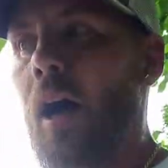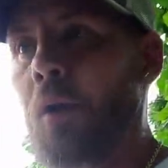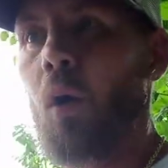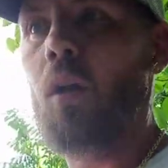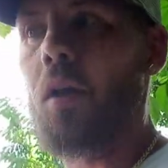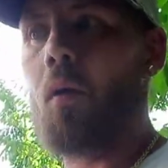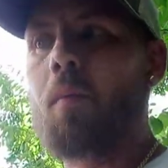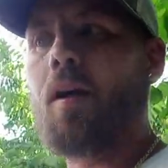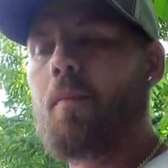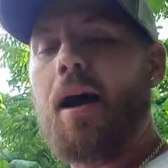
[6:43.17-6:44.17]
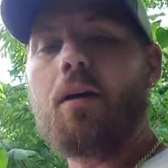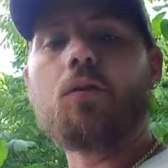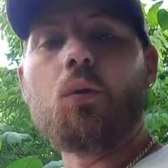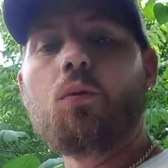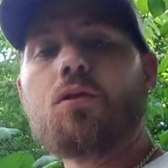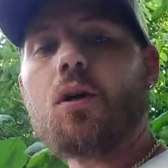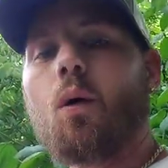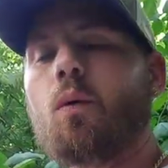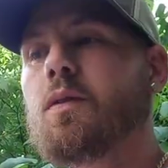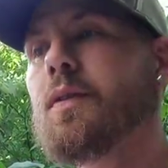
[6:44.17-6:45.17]
know a little bit about
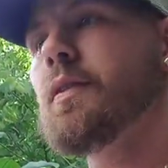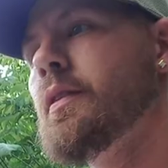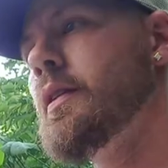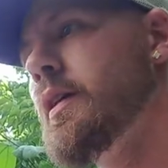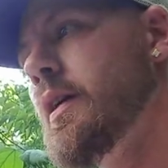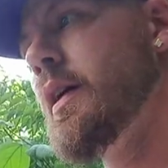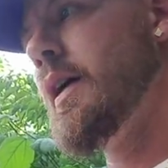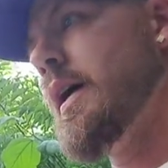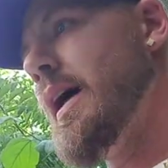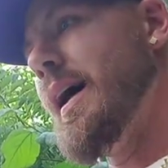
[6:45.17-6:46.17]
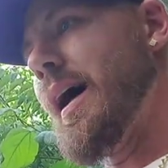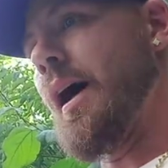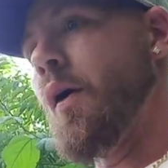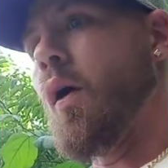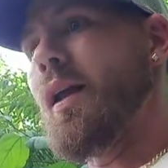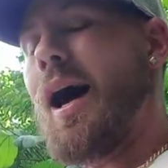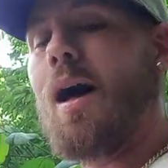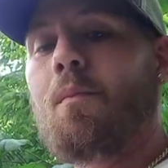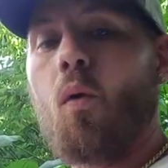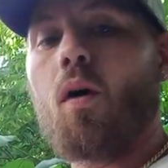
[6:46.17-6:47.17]
2-strokes. I know a
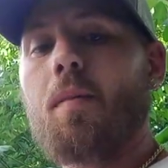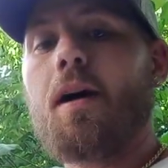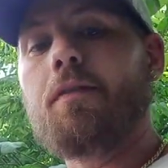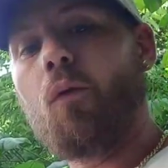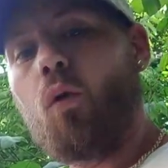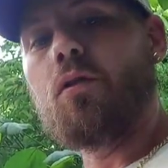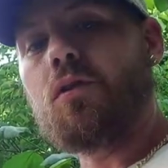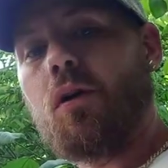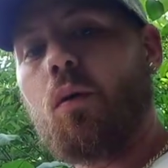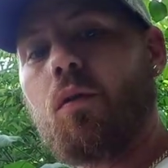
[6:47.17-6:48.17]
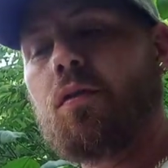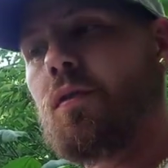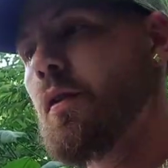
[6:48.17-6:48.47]
lot more about 4-strokes.